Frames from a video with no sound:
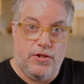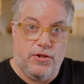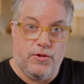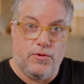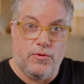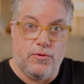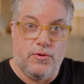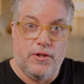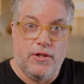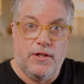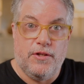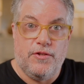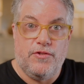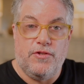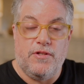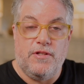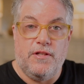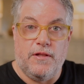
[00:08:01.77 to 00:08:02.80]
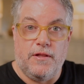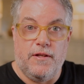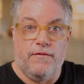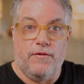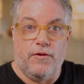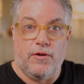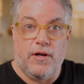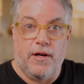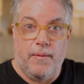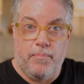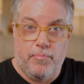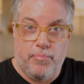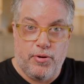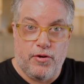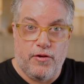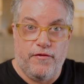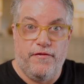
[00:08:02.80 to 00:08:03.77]
you to deliver a
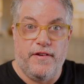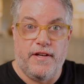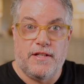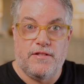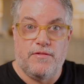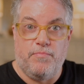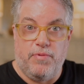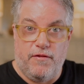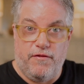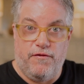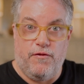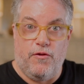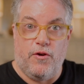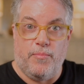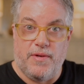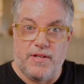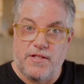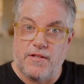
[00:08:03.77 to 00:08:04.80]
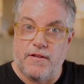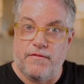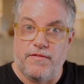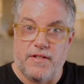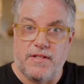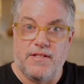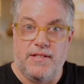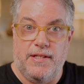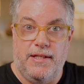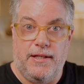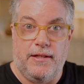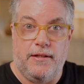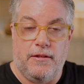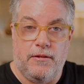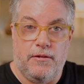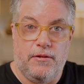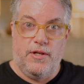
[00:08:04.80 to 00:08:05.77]
perfect performance of the
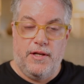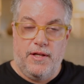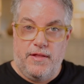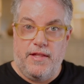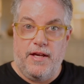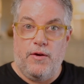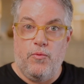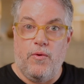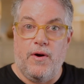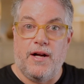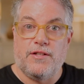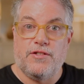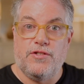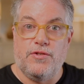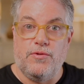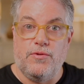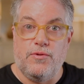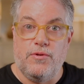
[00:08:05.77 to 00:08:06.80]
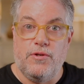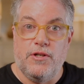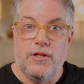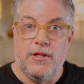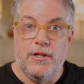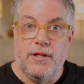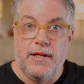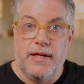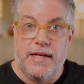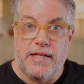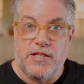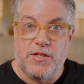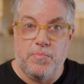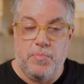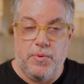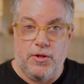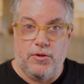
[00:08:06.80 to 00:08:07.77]
scene. They want to
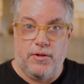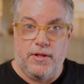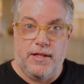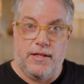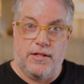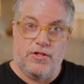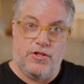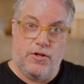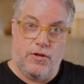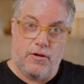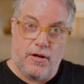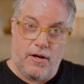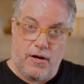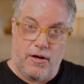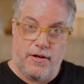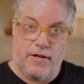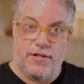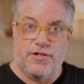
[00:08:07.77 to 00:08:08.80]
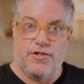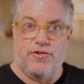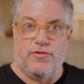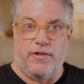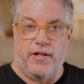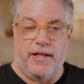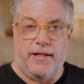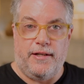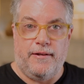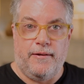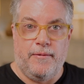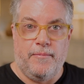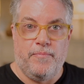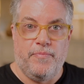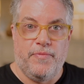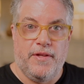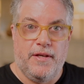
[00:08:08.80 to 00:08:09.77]
experience your artistry.
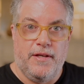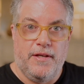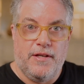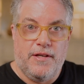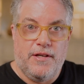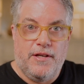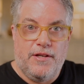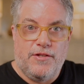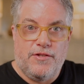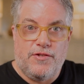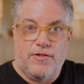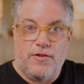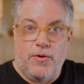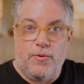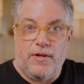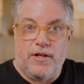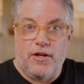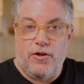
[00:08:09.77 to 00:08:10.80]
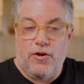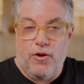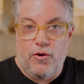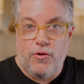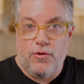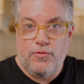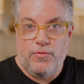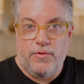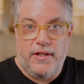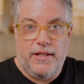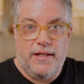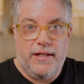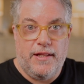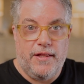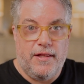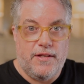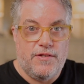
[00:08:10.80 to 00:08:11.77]
So in a cold
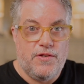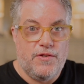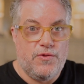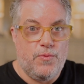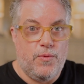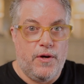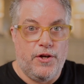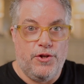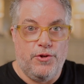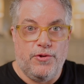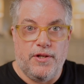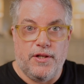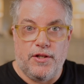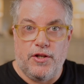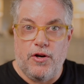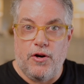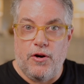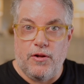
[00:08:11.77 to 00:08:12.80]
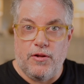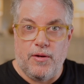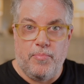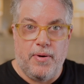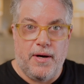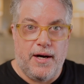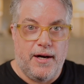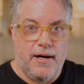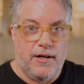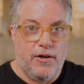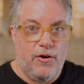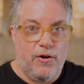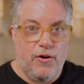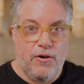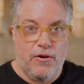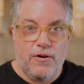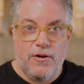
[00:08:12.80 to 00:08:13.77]
reading, this is where you can call upon
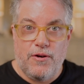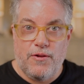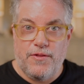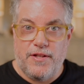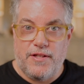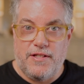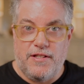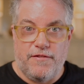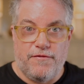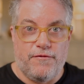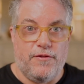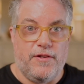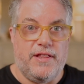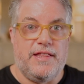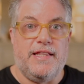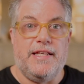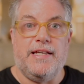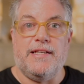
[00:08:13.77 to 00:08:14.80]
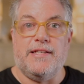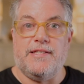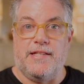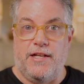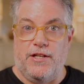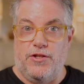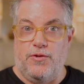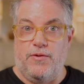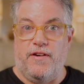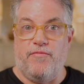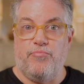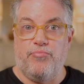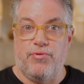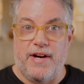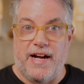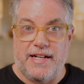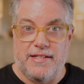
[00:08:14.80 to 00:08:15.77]
all the different things that you have
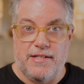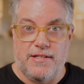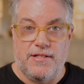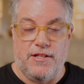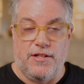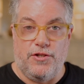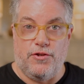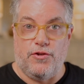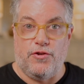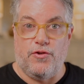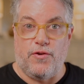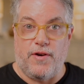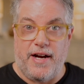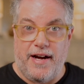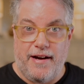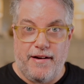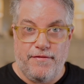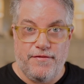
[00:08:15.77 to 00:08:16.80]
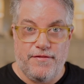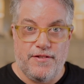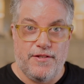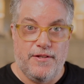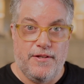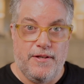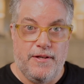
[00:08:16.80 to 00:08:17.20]
practiced in your craft.